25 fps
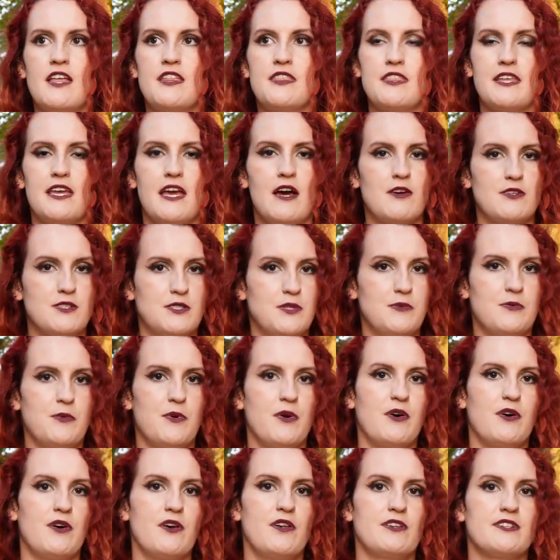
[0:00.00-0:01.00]
the outer
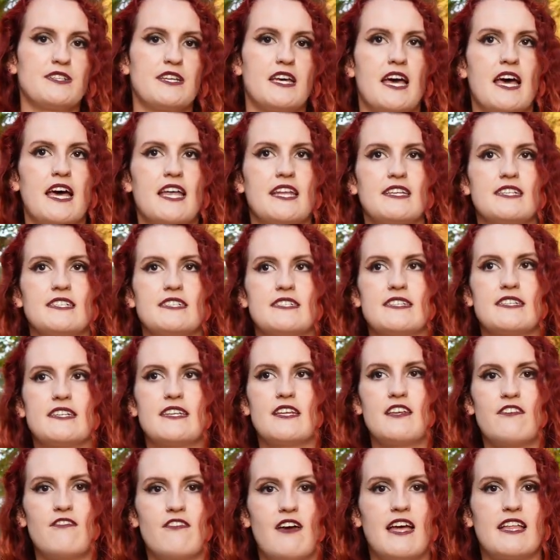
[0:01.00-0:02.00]
world and
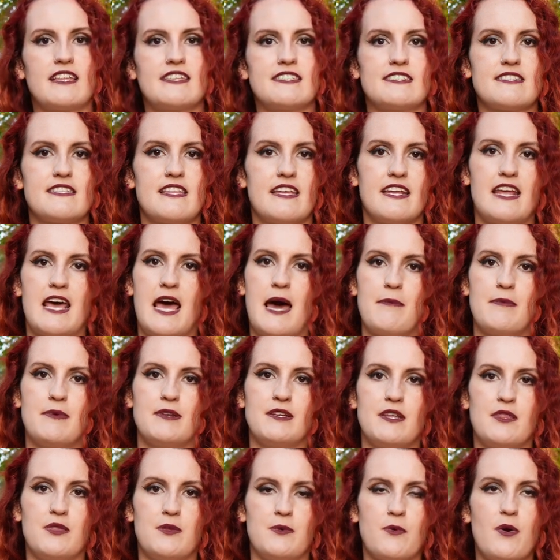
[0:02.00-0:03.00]
events that happen
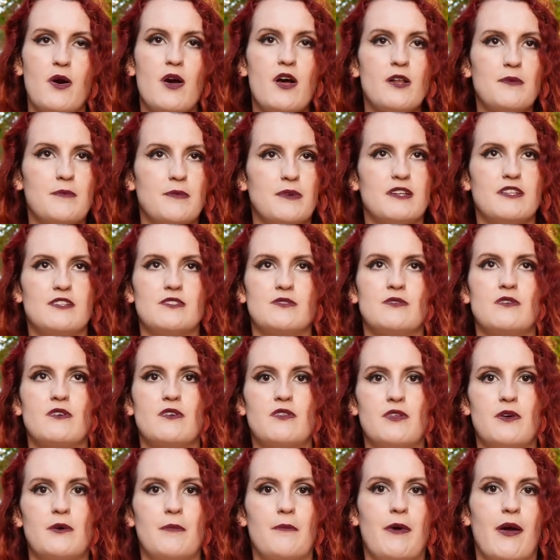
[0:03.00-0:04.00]
in the world, but it's
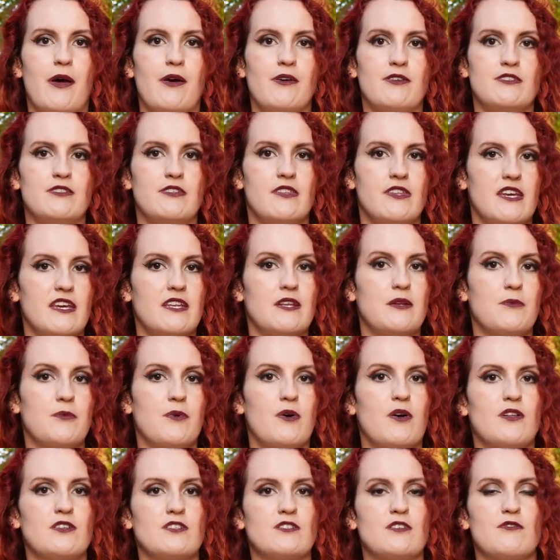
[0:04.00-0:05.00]
rather about the inner
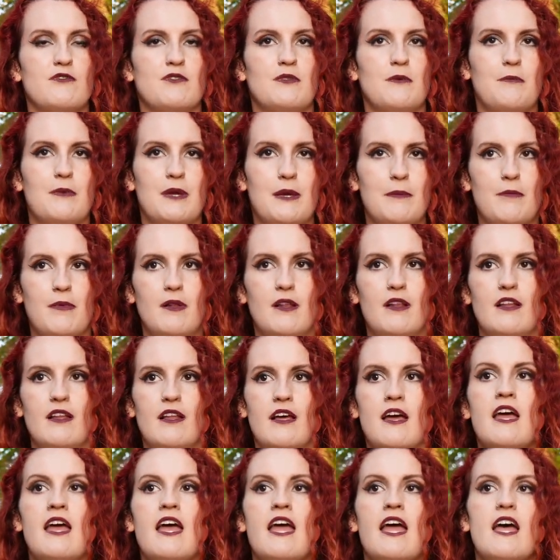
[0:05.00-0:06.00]
world of the people
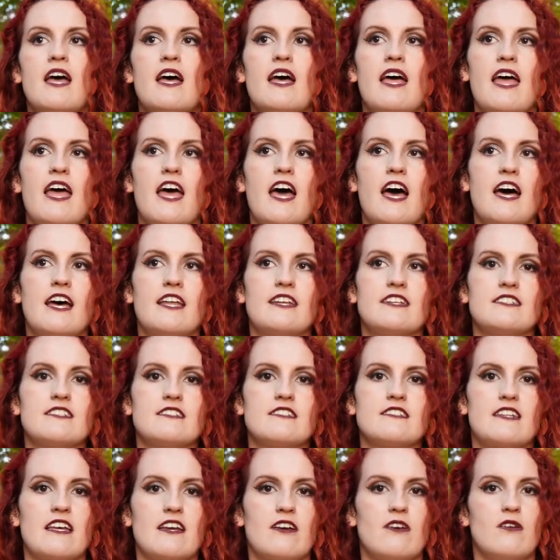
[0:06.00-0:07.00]
and
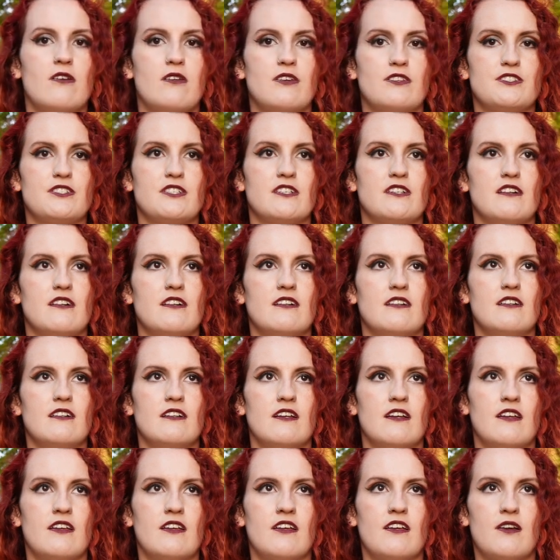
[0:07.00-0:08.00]
psychological
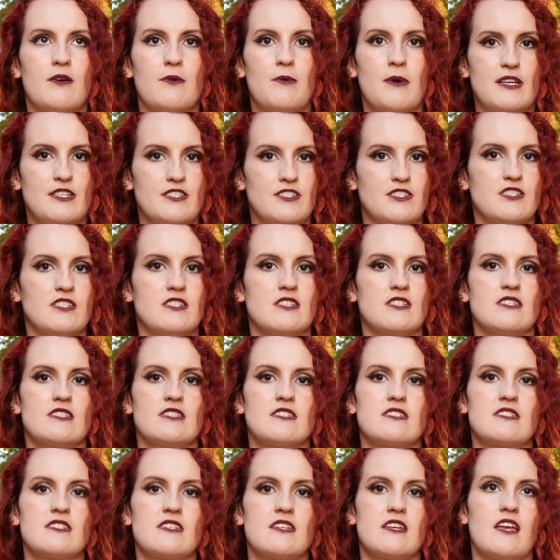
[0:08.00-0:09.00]

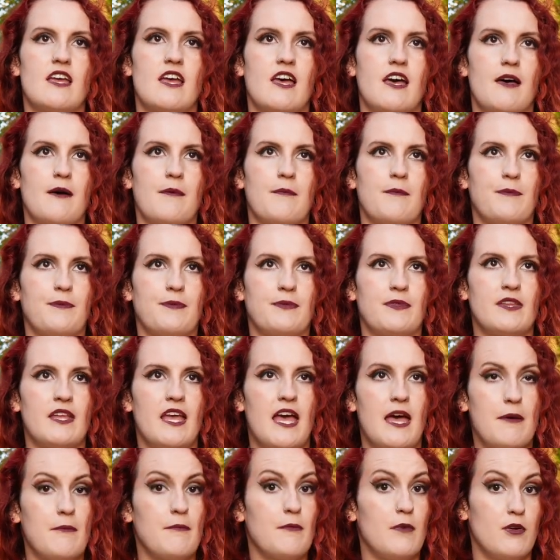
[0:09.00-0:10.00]
questions,
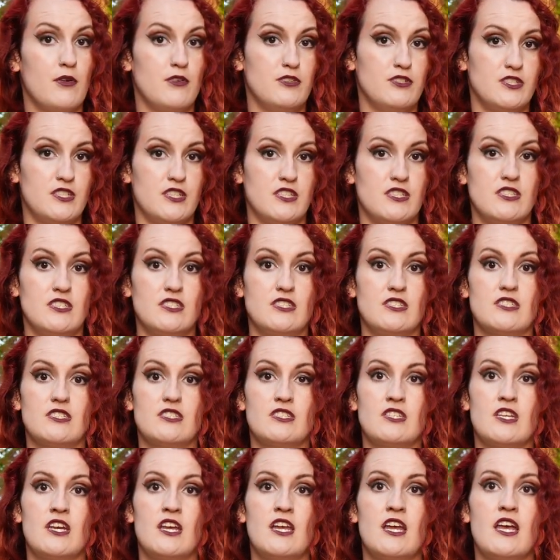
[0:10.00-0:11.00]

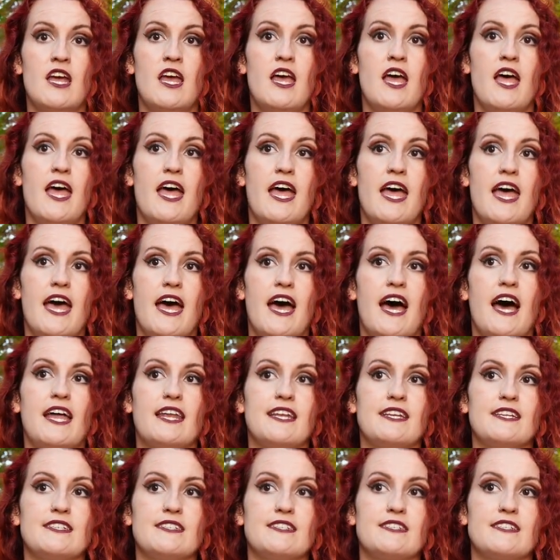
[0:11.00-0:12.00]
emotions,
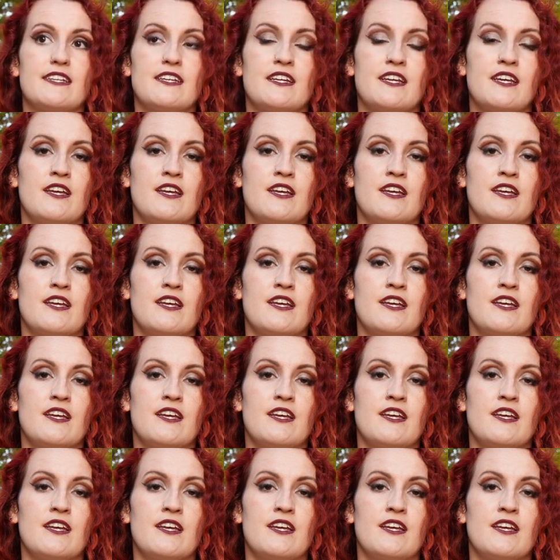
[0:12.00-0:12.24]
and